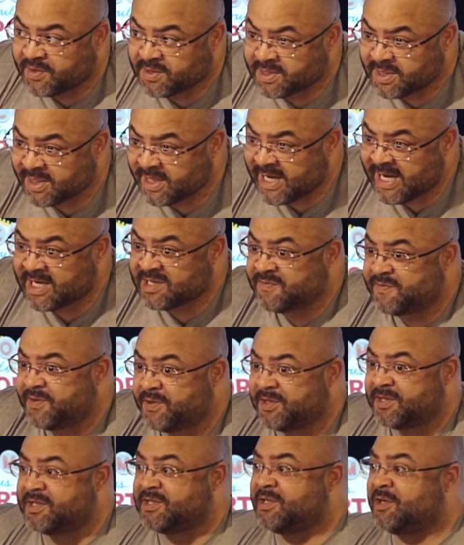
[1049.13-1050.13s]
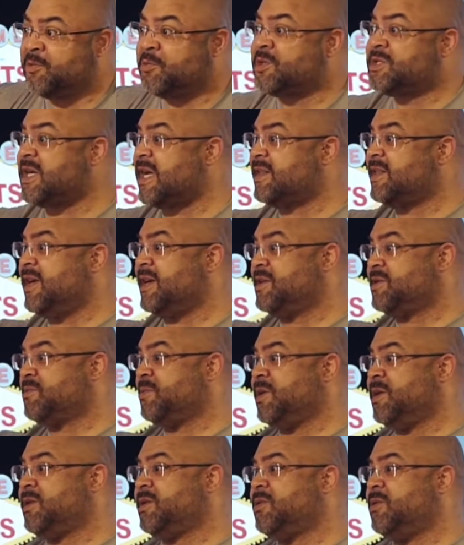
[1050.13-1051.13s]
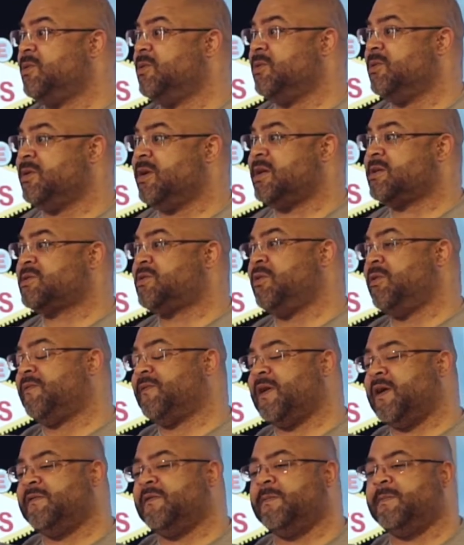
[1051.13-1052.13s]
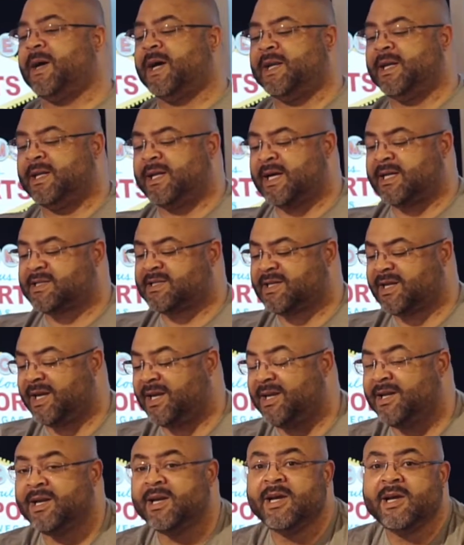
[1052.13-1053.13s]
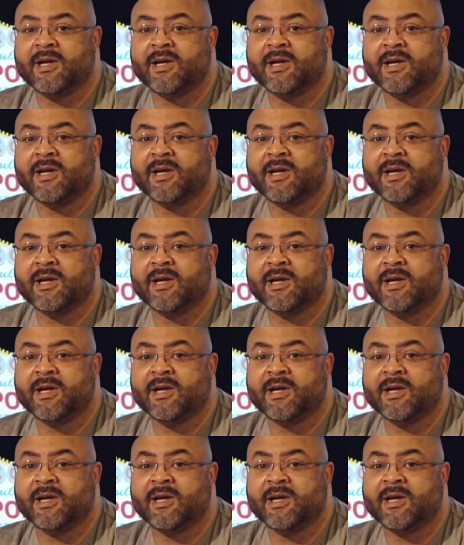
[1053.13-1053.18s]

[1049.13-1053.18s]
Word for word: It's in Nashville this year, which I think is really cool. That's Absolutely. cool for everybody in that state.